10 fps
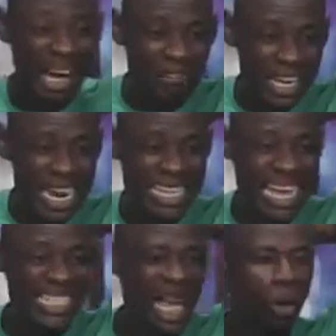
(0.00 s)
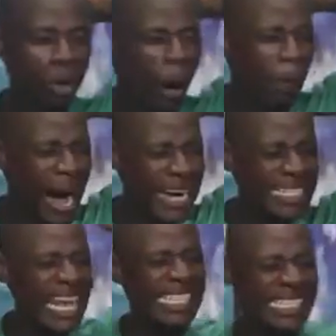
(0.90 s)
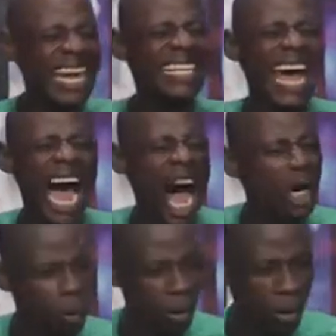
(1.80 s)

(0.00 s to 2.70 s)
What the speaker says: village that say you will not marry, they send the arrow